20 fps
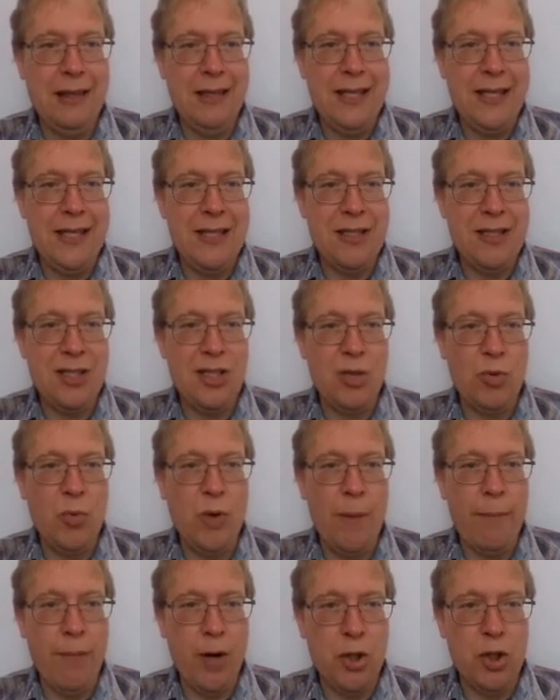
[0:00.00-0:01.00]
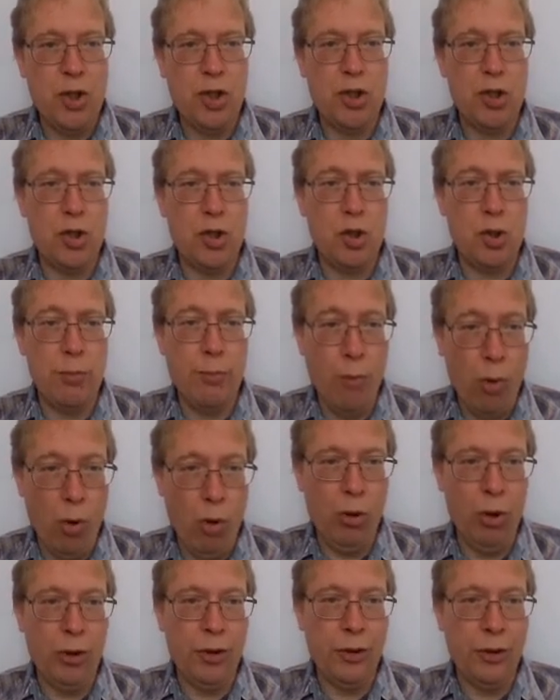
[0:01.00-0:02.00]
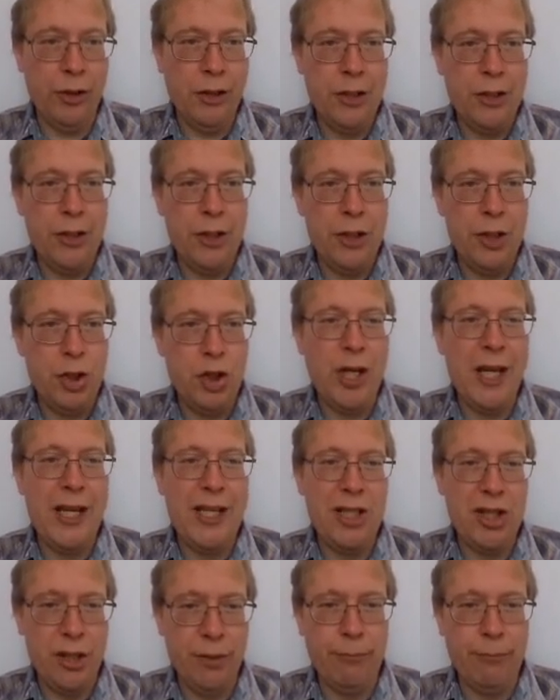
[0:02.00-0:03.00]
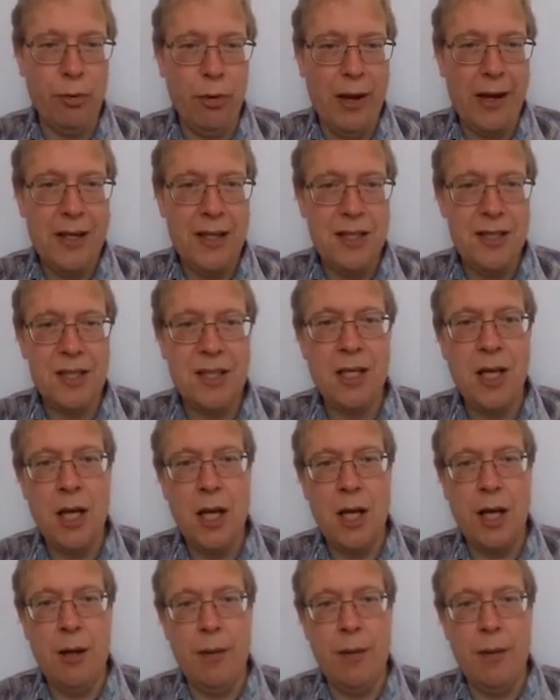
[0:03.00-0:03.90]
leads to a much smaller change in price,